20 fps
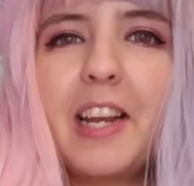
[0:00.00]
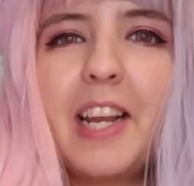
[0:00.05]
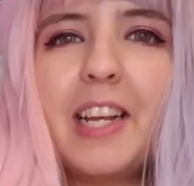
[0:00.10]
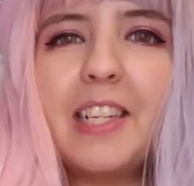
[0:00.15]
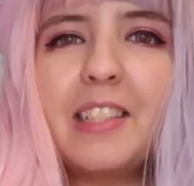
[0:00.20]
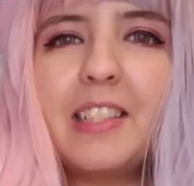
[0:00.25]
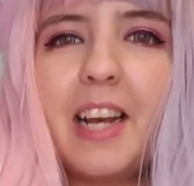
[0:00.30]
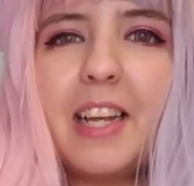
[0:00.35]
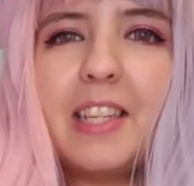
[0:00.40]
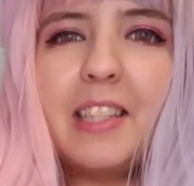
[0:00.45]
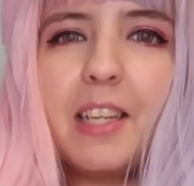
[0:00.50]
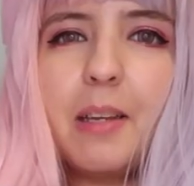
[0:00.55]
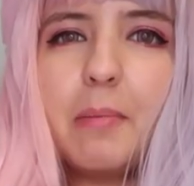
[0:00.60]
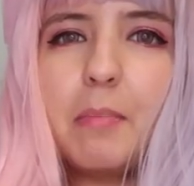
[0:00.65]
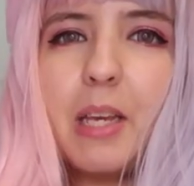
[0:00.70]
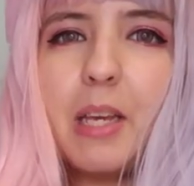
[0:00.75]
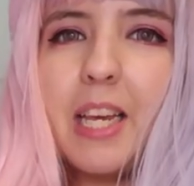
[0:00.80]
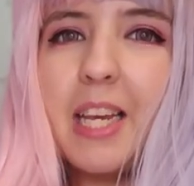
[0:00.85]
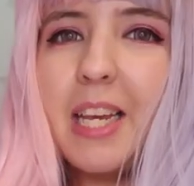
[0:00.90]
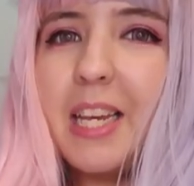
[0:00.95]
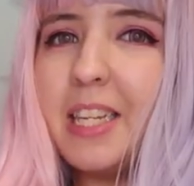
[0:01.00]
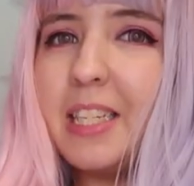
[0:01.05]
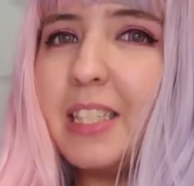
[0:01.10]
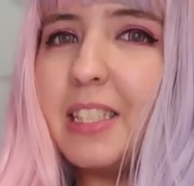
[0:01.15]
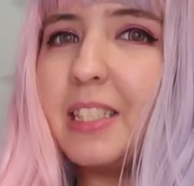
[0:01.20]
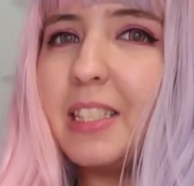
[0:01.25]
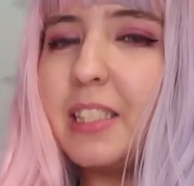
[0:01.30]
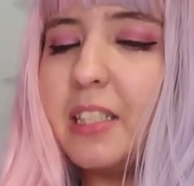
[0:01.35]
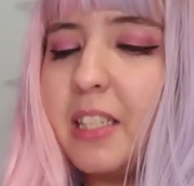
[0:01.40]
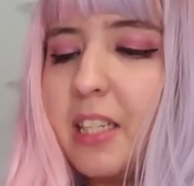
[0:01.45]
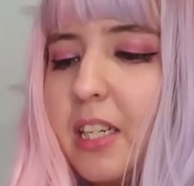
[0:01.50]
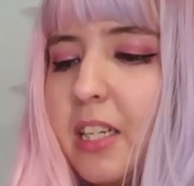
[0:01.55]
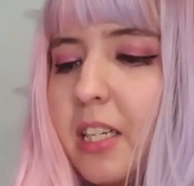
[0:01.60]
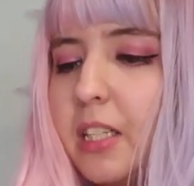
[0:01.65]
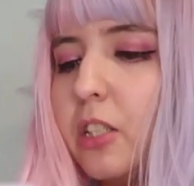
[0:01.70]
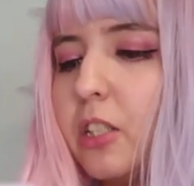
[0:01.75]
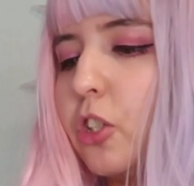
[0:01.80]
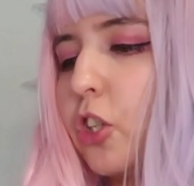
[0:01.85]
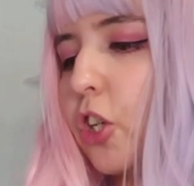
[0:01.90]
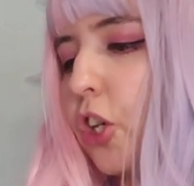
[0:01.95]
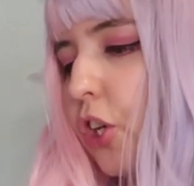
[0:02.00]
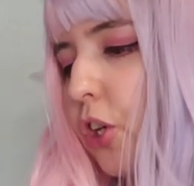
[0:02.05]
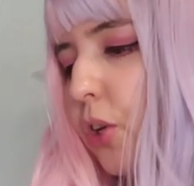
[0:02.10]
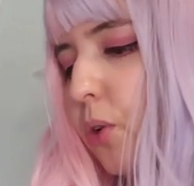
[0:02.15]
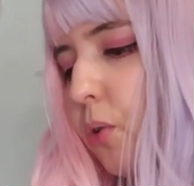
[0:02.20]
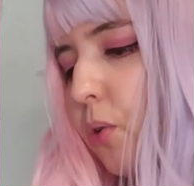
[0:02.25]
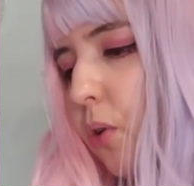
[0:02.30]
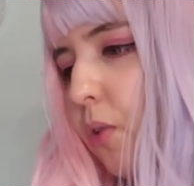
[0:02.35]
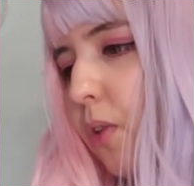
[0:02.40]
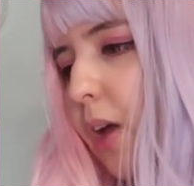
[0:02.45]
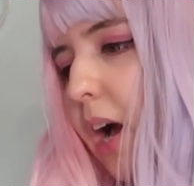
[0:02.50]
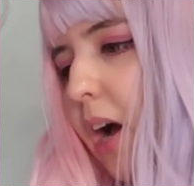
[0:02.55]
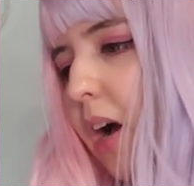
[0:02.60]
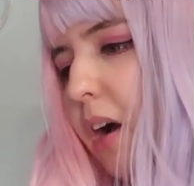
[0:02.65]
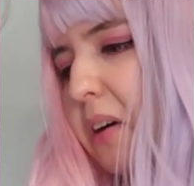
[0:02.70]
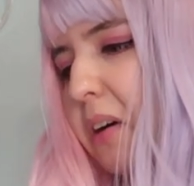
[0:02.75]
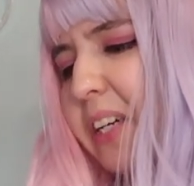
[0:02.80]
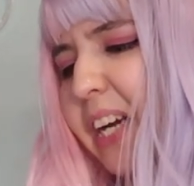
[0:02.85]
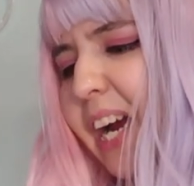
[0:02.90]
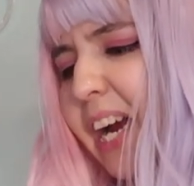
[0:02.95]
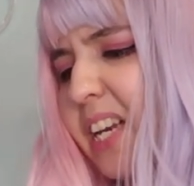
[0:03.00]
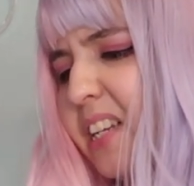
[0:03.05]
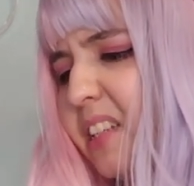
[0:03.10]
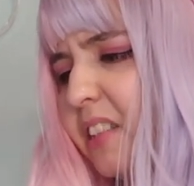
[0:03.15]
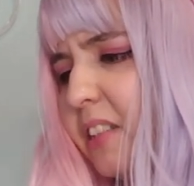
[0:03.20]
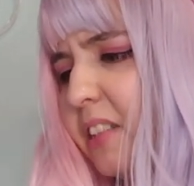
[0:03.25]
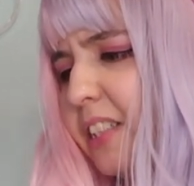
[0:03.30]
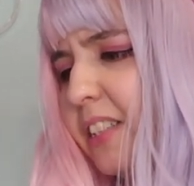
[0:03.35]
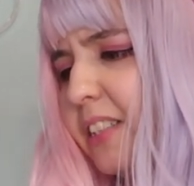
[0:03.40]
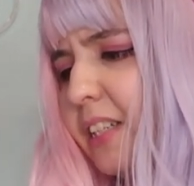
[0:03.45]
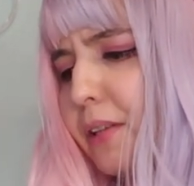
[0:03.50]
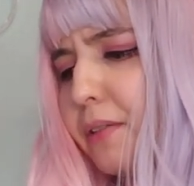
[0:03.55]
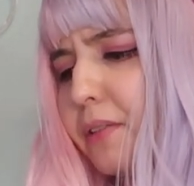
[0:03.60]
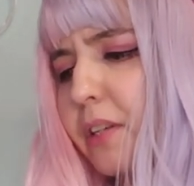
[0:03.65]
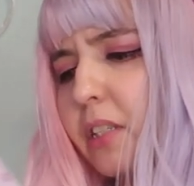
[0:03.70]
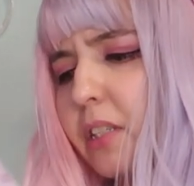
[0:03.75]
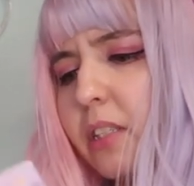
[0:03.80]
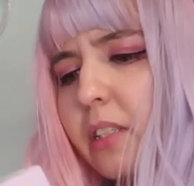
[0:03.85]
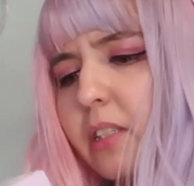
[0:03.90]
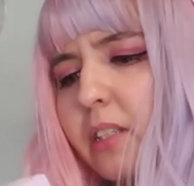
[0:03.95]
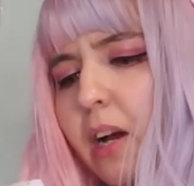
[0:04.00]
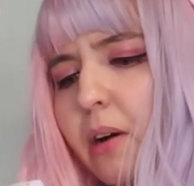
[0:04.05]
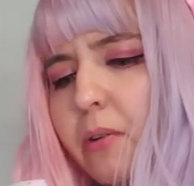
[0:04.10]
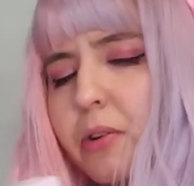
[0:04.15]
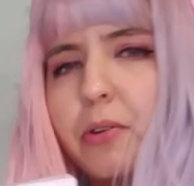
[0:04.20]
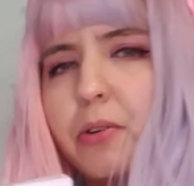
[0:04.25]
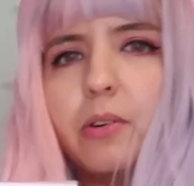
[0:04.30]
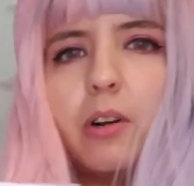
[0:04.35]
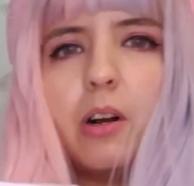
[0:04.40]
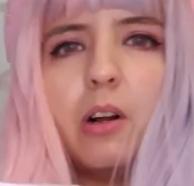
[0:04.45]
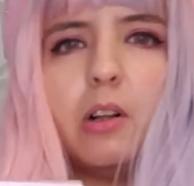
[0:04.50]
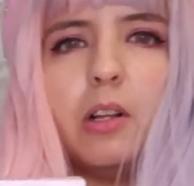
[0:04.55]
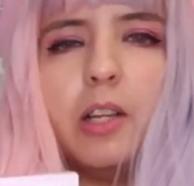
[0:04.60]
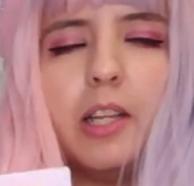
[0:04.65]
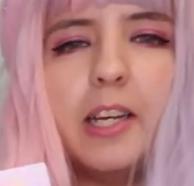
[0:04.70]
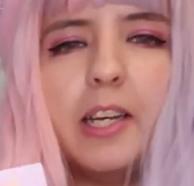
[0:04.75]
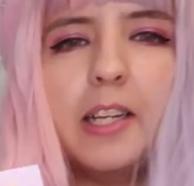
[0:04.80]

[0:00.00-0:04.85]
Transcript: the next item is this cute um, canister. I think this is how you call